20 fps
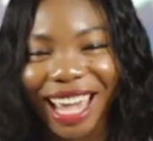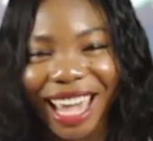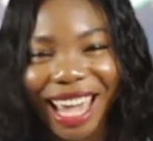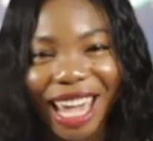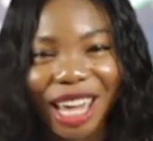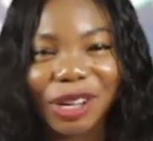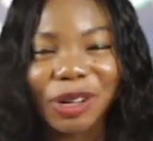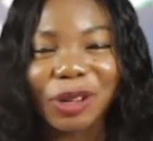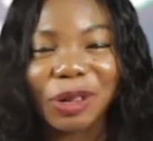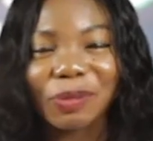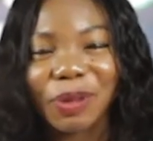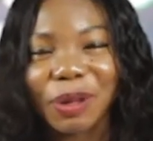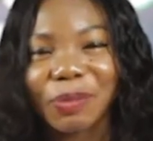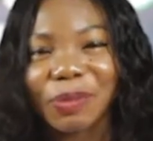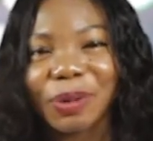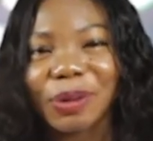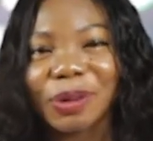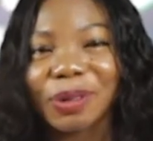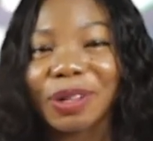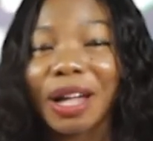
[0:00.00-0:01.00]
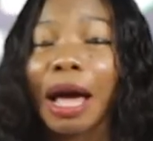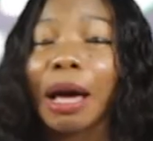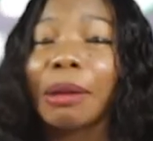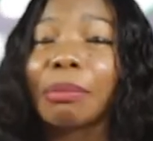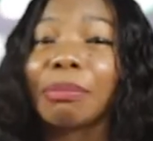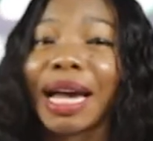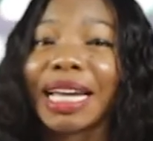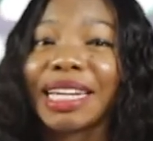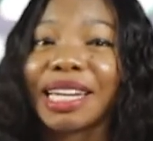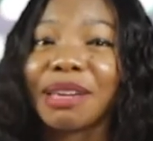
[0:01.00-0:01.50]
Hey cool people,
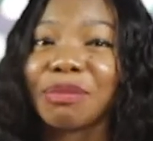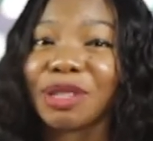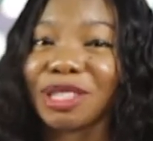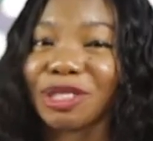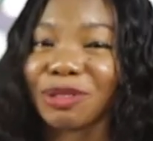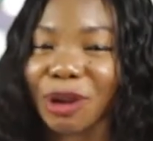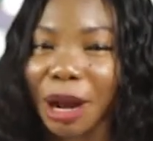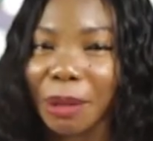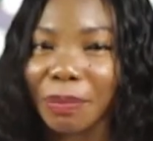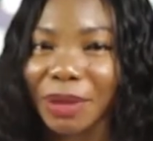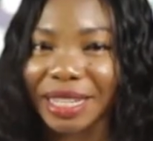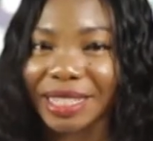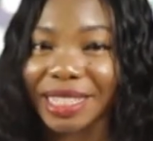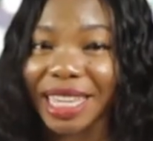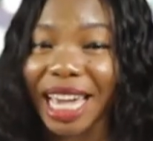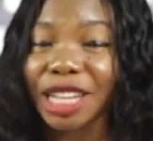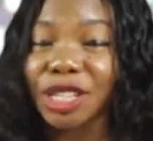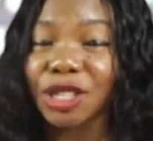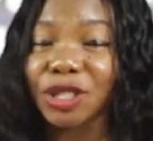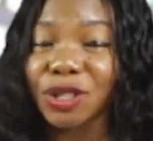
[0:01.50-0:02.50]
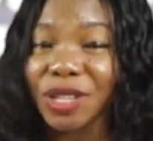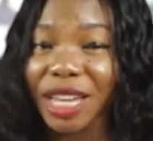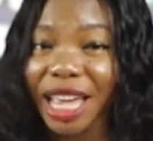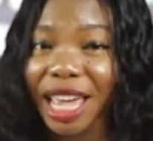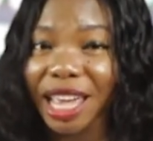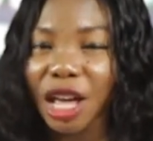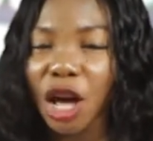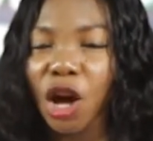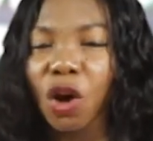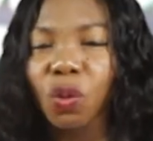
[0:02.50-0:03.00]
my name is Ramat and
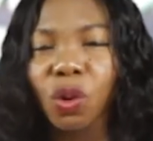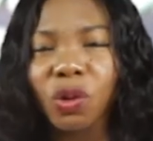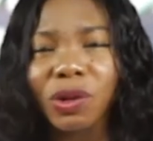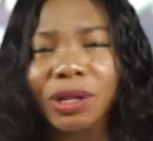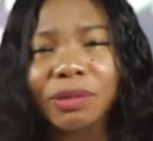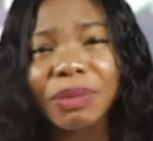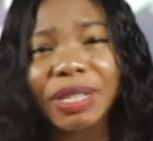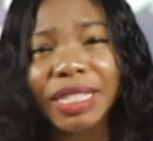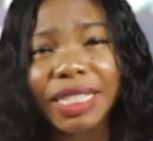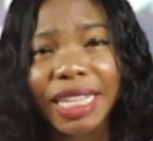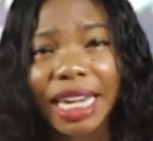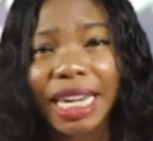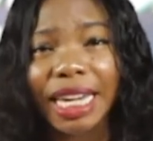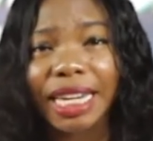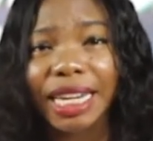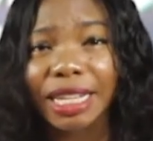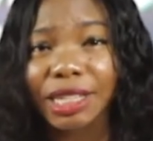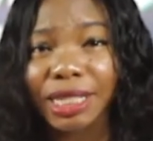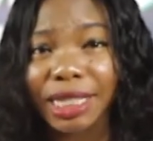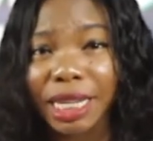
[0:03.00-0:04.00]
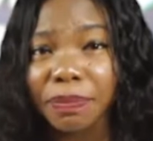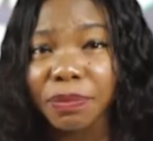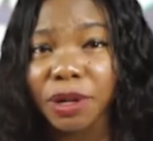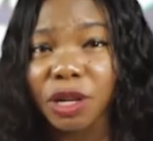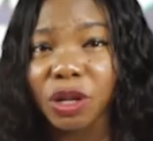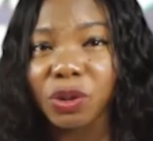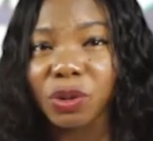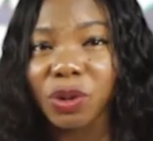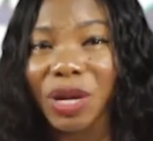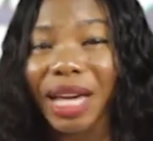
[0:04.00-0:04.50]
today we will be taking a
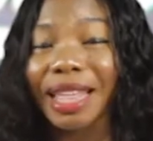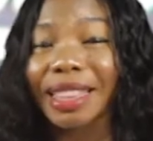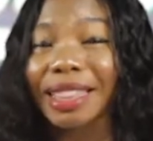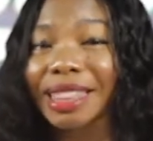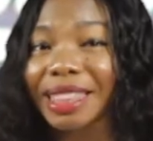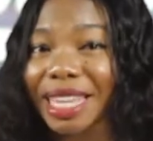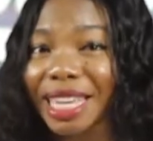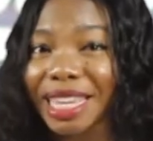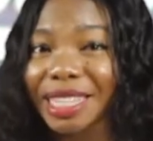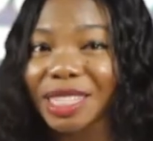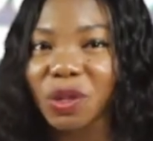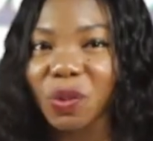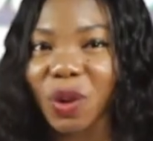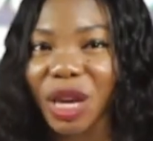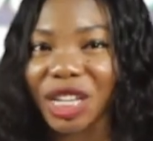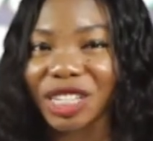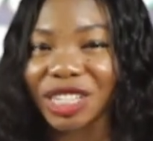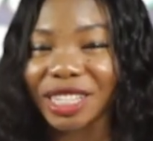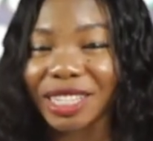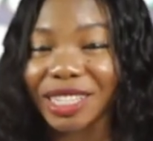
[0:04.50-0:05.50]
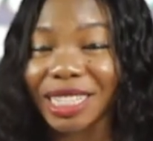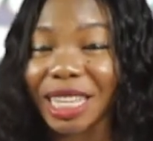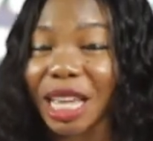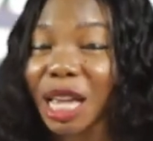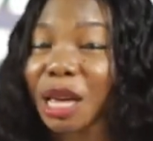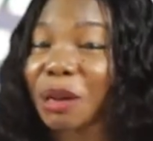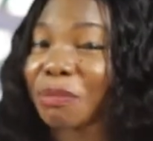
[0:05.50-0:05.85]
deeper look at these questions